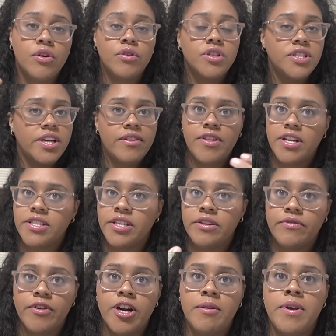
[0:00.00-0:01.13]
stuff that's in
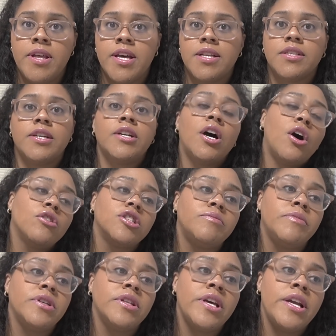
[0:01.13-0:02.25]
front of me that's going to
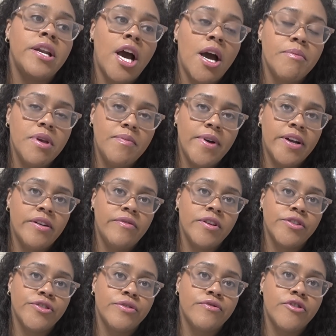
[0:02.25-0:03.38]
ultimately not be
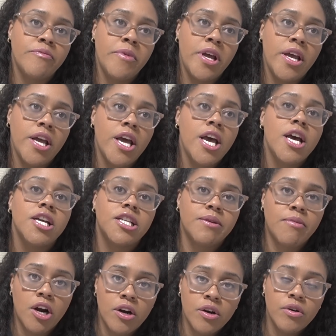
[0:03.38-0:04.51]
beneficial for me
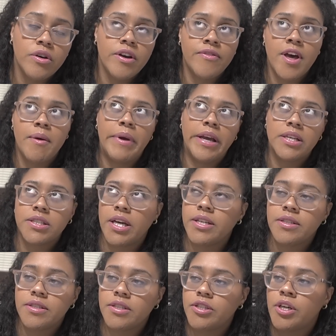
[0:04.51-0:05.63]
tomorrow, if that makes
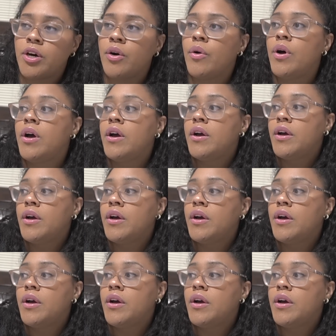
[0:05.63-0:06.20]
sense. So,